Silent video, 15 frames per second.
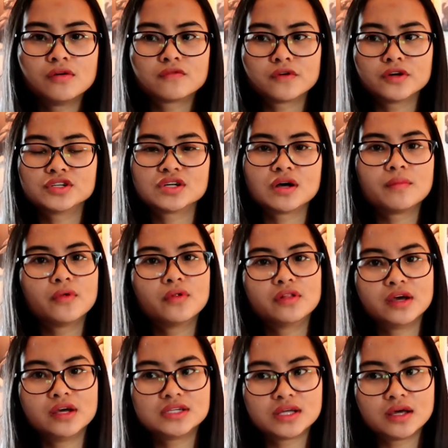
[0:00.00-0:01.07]
For example,
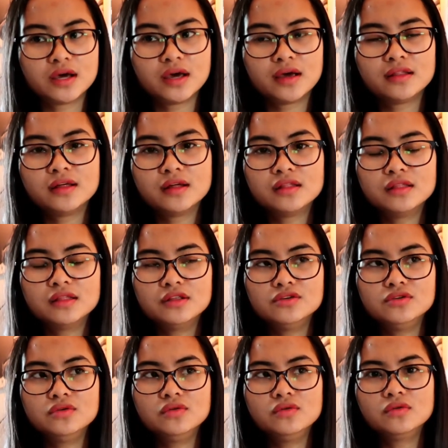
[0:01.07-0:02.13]
they say that
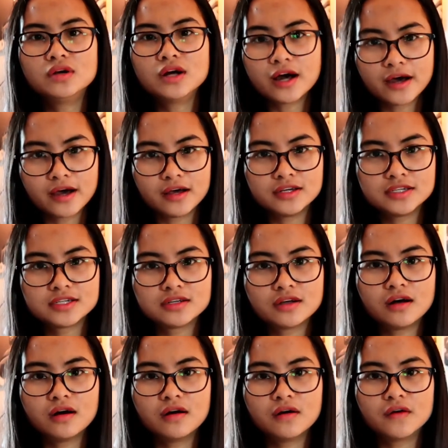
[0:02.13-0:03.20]
you guys
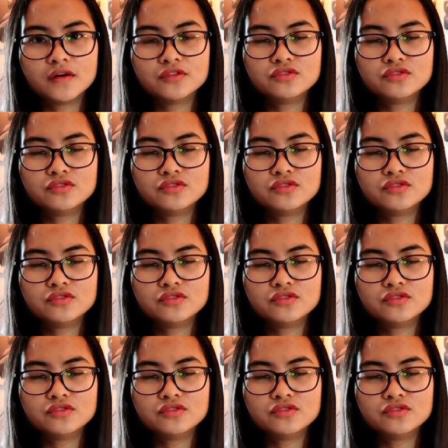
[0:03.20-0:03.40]
are